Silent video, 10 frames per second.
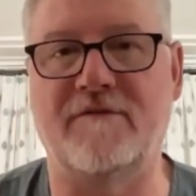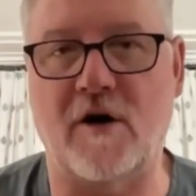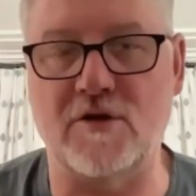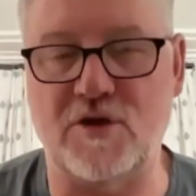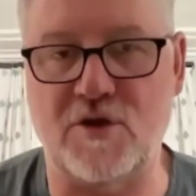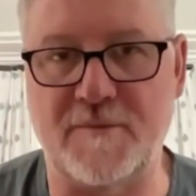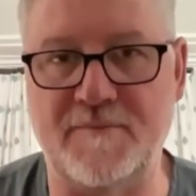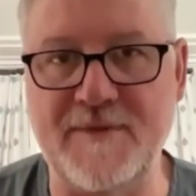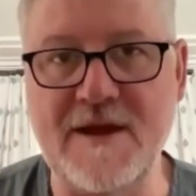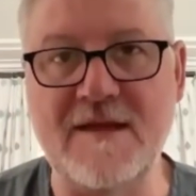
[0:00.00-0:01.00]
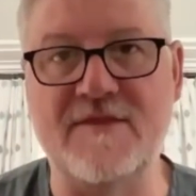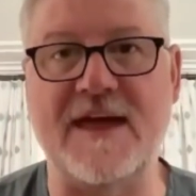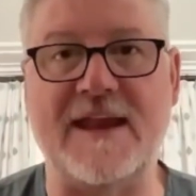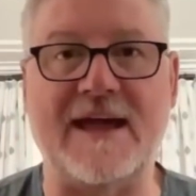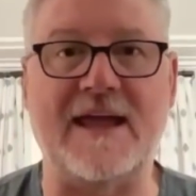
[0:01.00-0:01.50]
volume
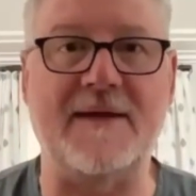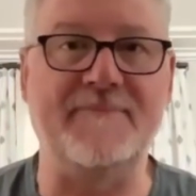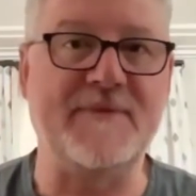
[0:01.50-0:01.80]
than a